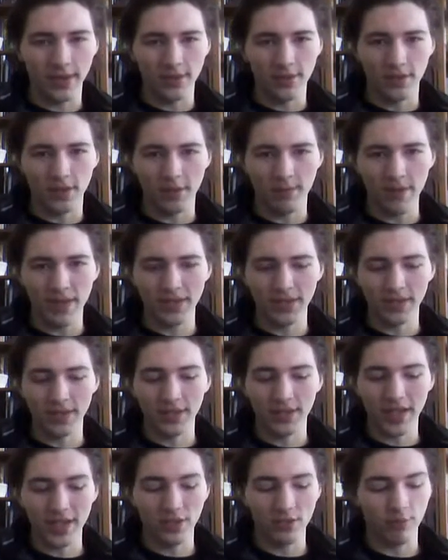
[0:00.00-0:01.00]
their basic
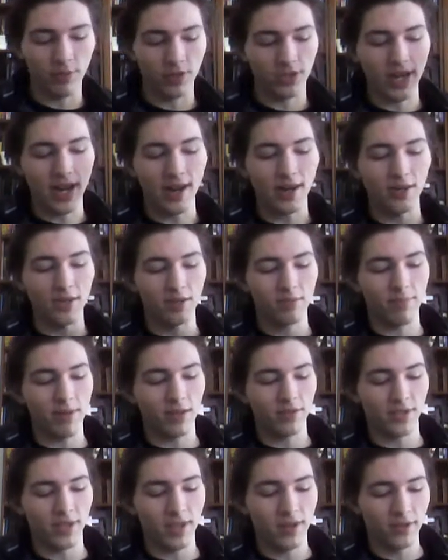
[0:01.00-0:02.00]
intention was to hire this
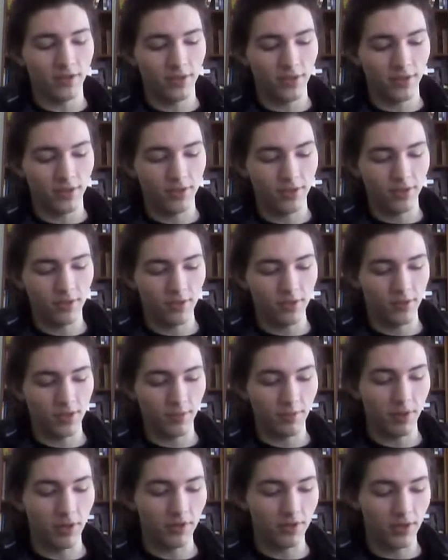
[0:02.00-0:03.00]
bounty hunter to
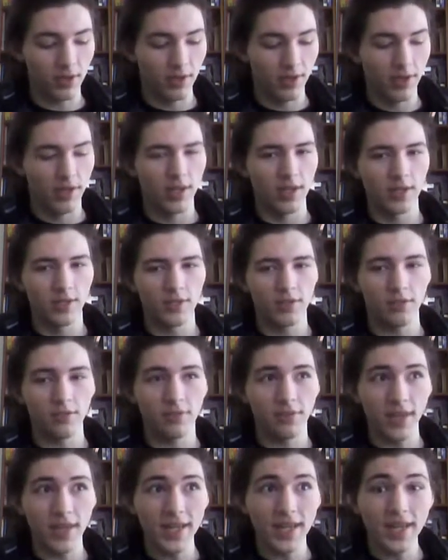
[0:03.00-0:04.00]

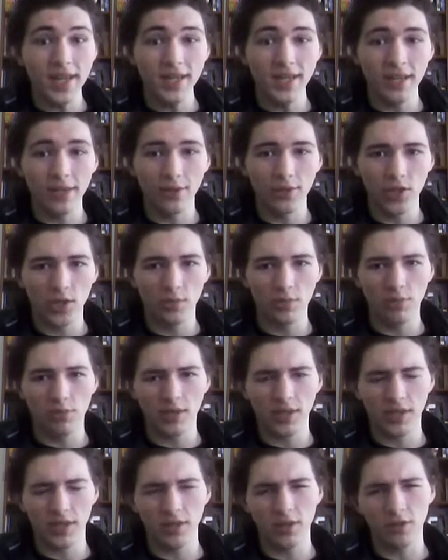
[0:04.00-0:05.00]
think he killed
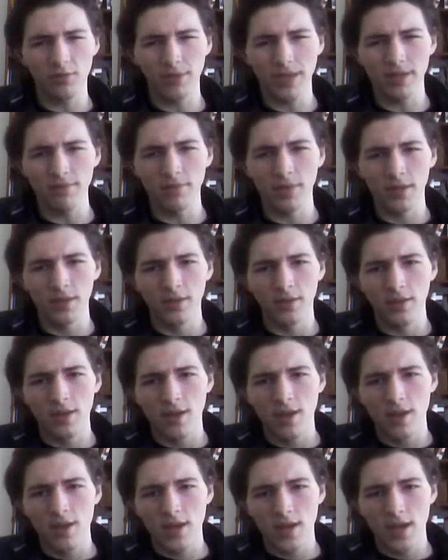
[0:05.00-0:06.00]
Obi-Wan Kenobi,
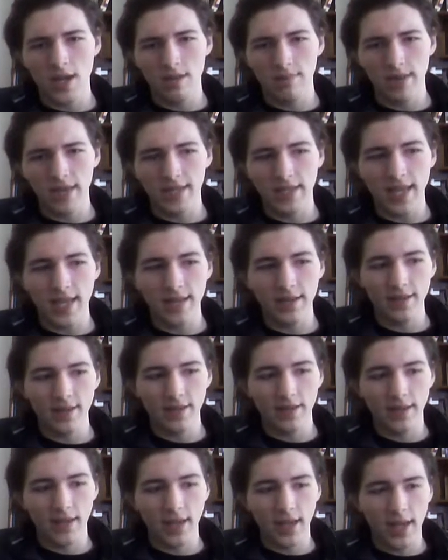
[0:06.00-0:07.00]
and then
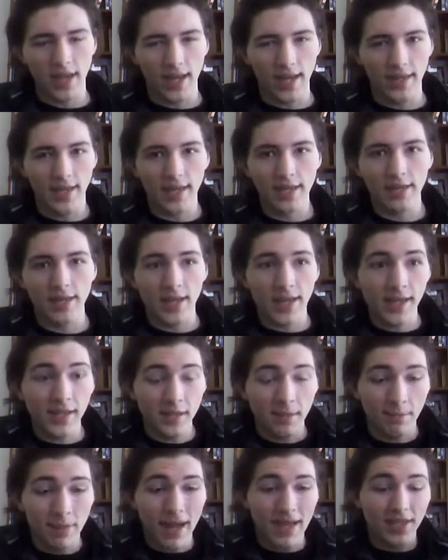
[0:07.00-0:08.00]

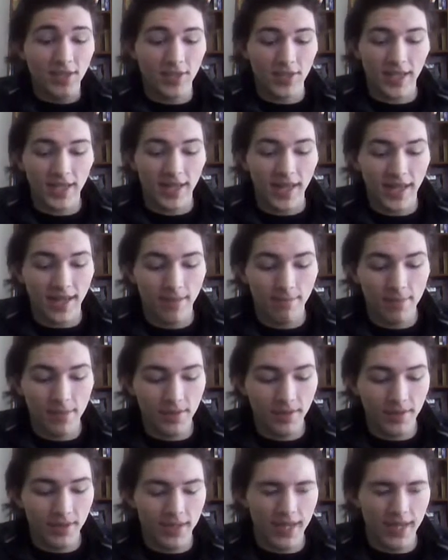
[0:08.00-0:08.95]
incapacitate him,